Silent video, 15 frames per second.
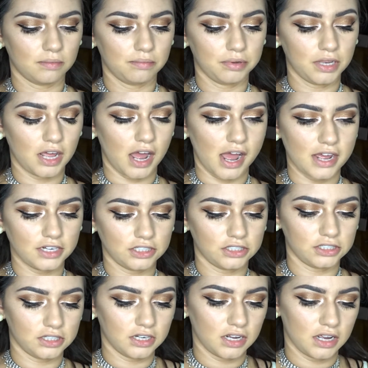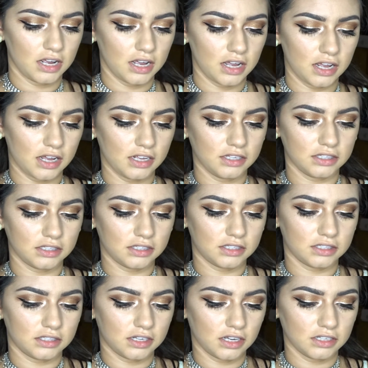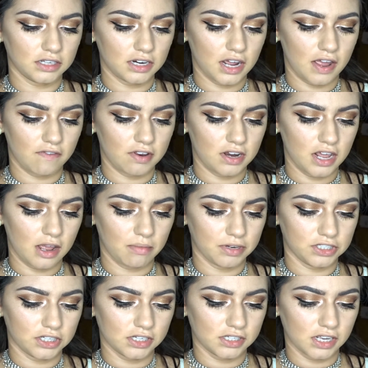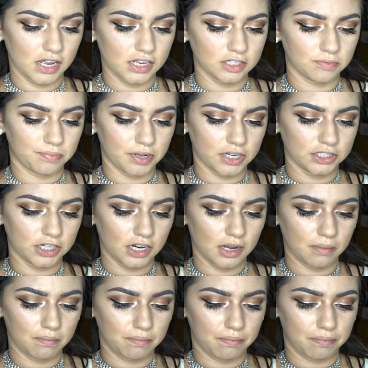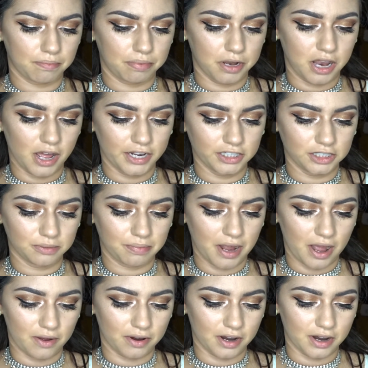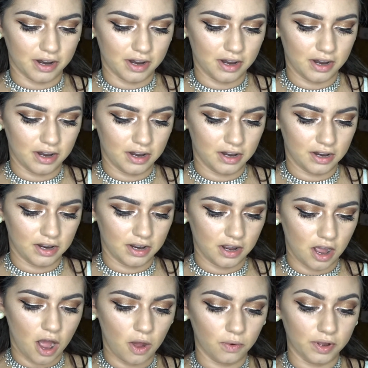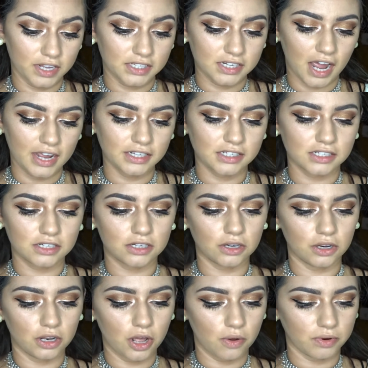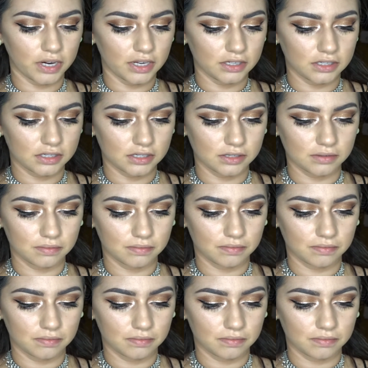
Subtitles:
blush. It doesn't have a name, it just says blushing blush powder. Oh, it's Iced Lotus.